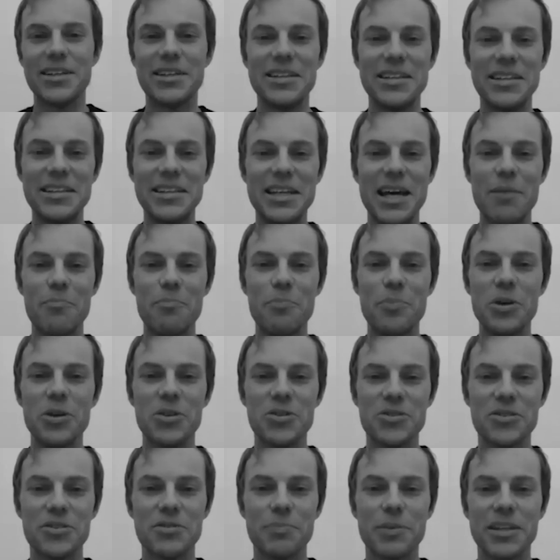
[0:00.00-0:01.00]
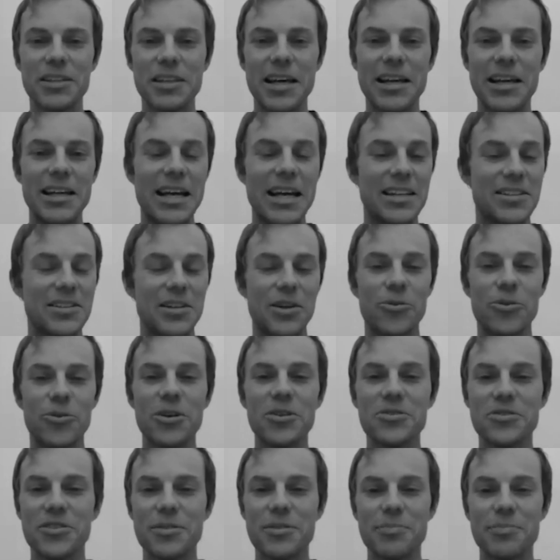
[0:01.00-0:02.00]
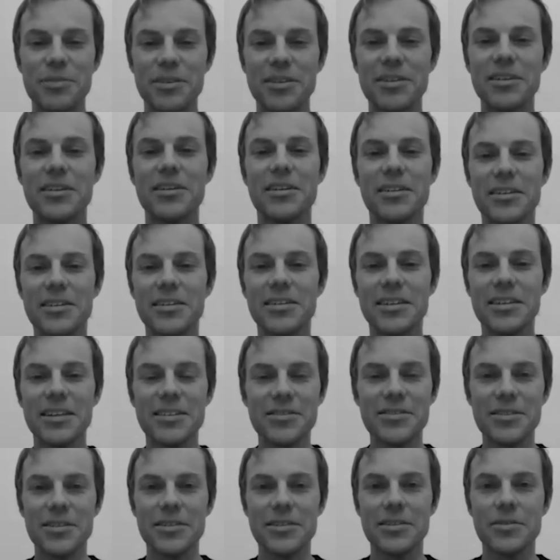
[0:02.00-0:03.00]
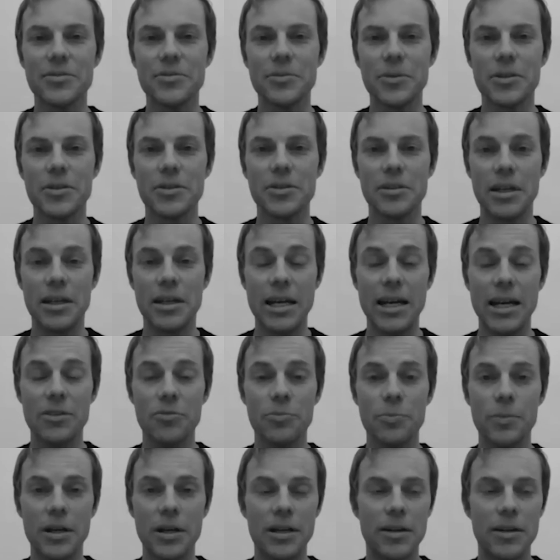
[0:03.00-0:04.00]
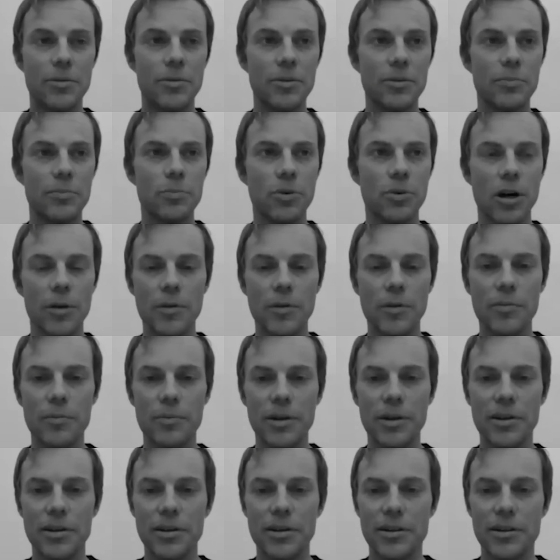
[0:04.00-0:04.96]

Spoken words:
in the abyss. But that's awesome. That's my problem.